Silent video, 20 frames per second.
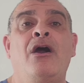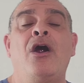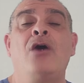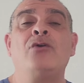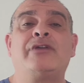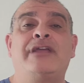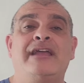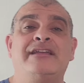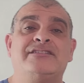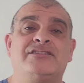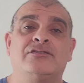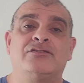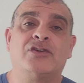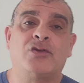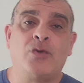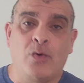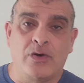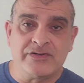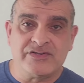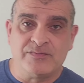Okay, so the
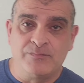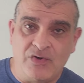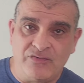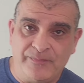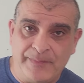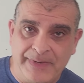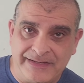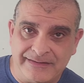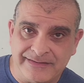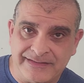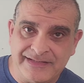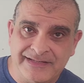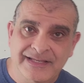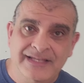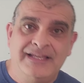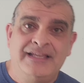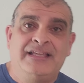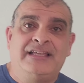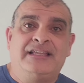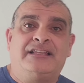Quartz movement.
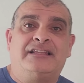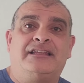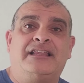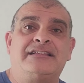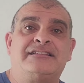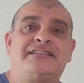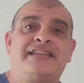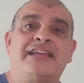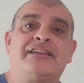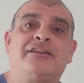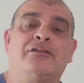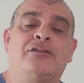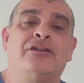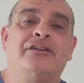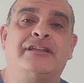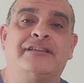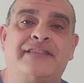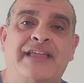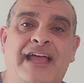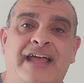Let's take a
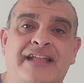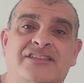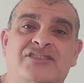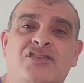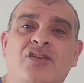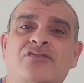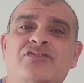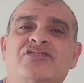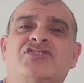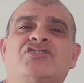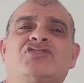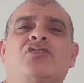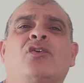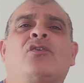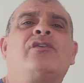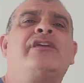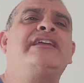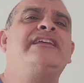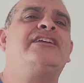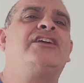look at that. So the
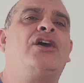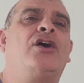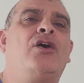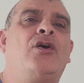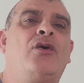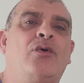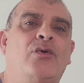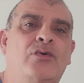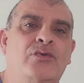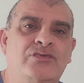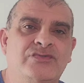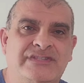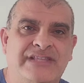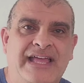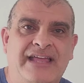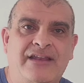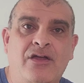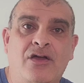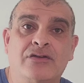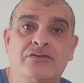story goes
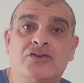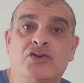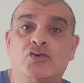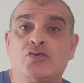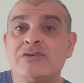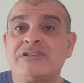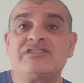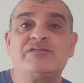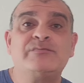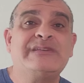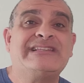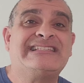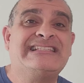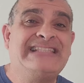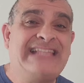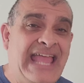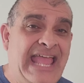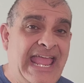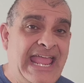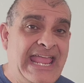that on Christmas
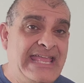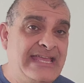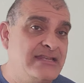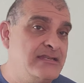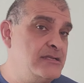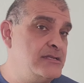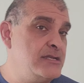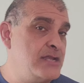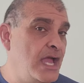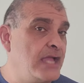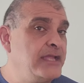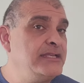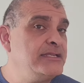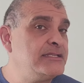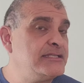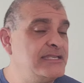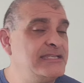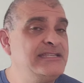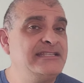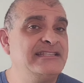Day in
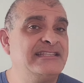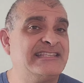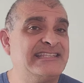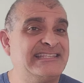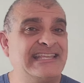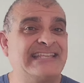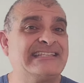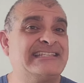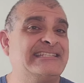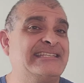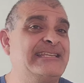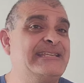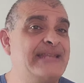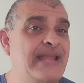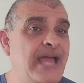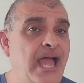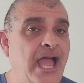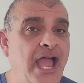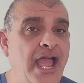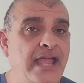
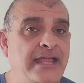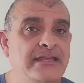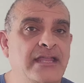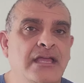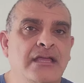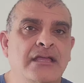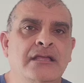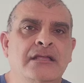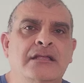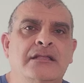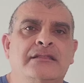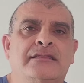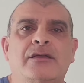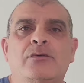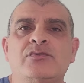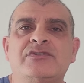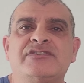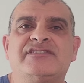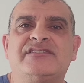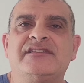1969, there
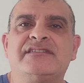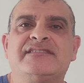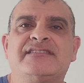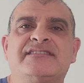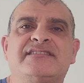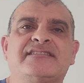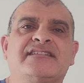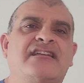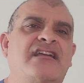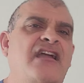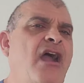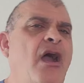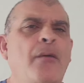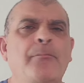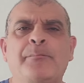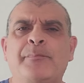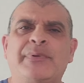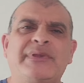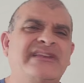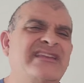was this
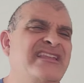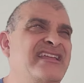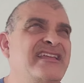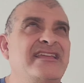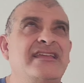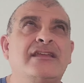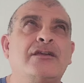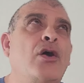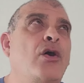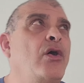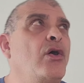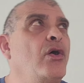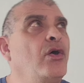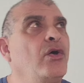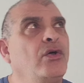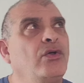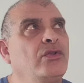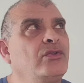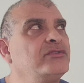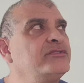company
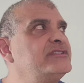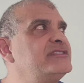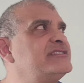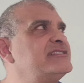called